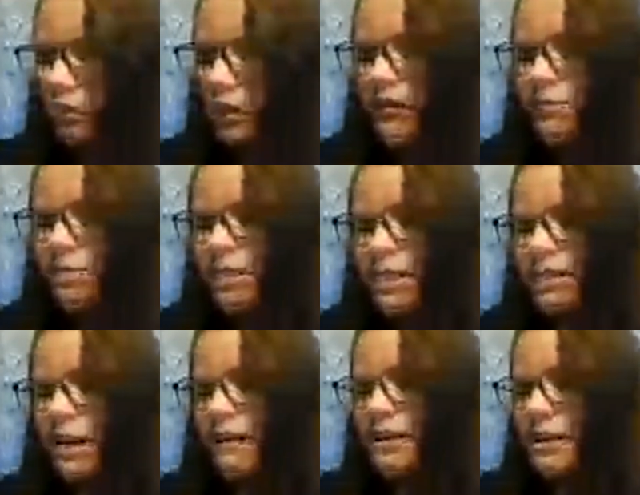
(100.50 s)
of police
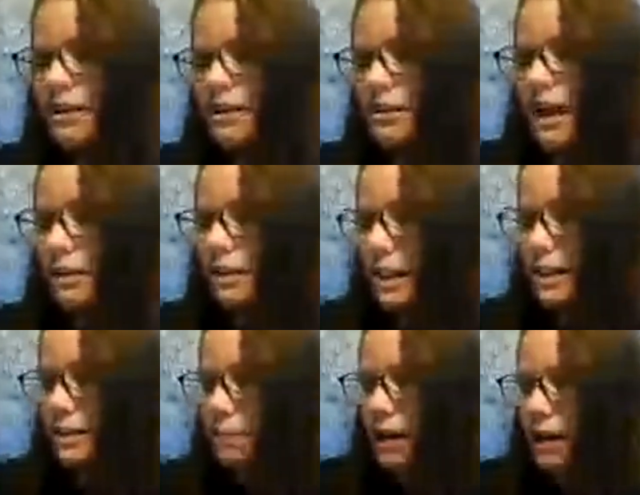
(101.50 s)
officers surrounding
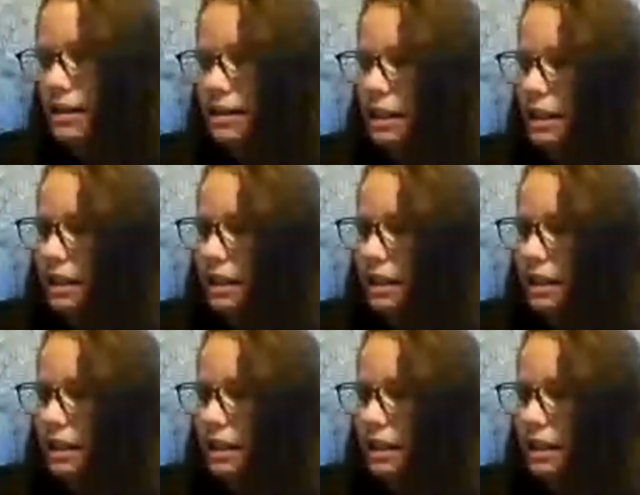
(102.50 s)
his bus